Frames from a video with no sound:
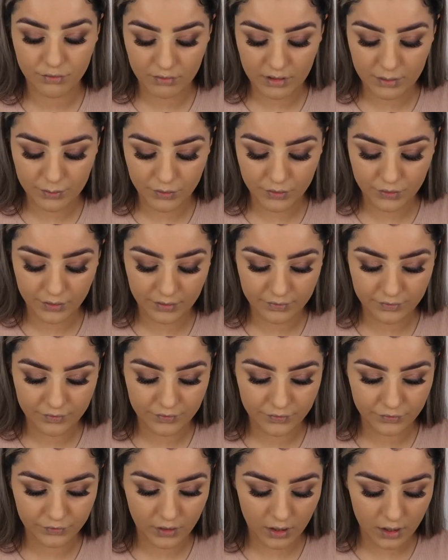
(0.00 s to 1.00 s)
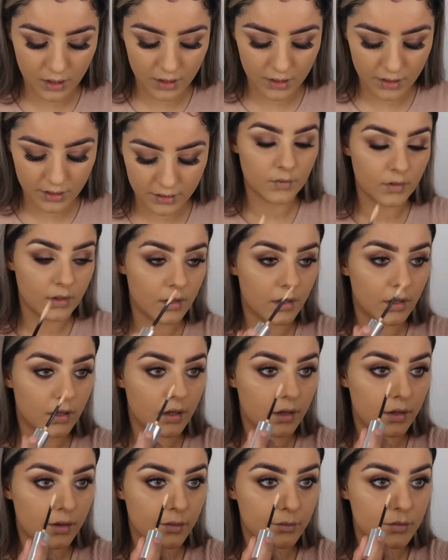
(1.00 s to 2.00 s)
3.5.
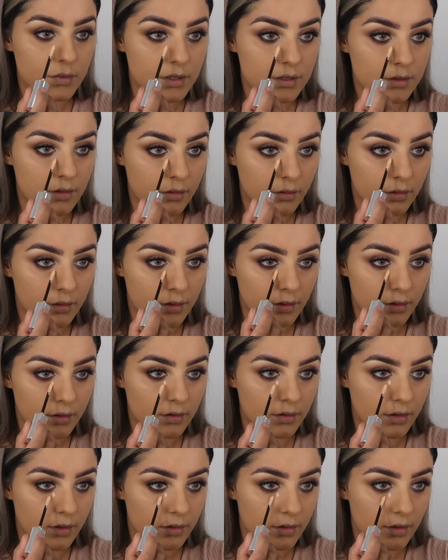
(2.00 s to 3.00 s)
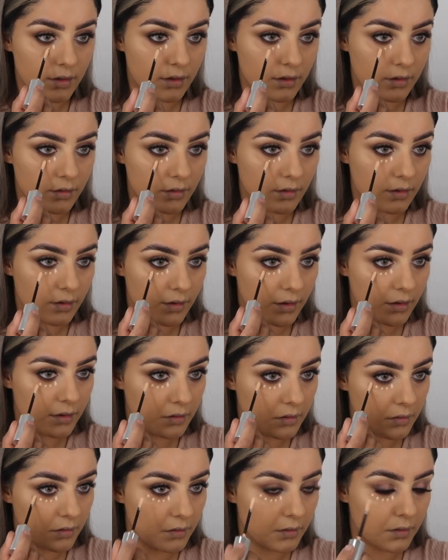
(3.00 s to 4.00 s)
I'm just going to dot that under.
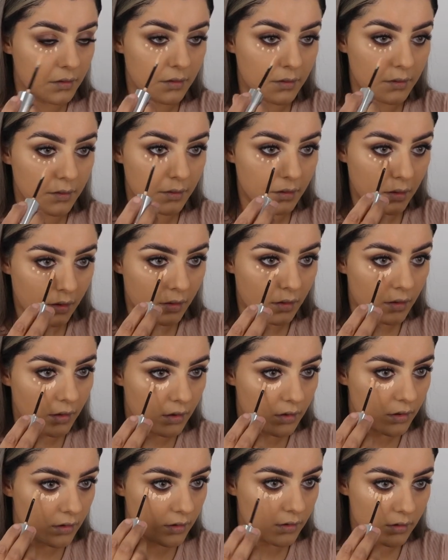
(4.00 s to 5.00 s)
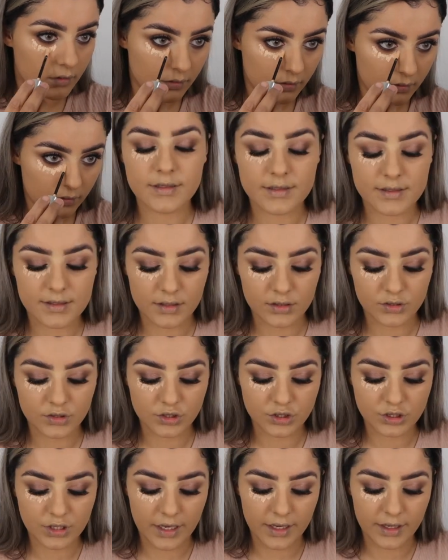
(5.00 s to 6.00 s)
This
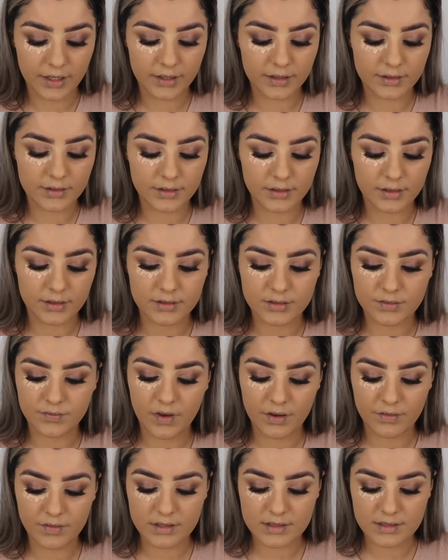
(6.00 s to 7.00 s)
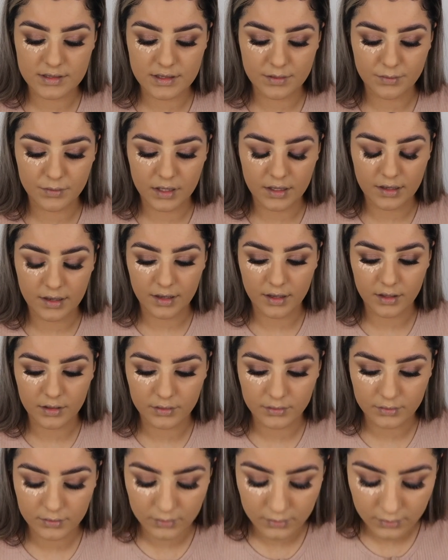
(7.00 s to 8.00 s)
shade is very similar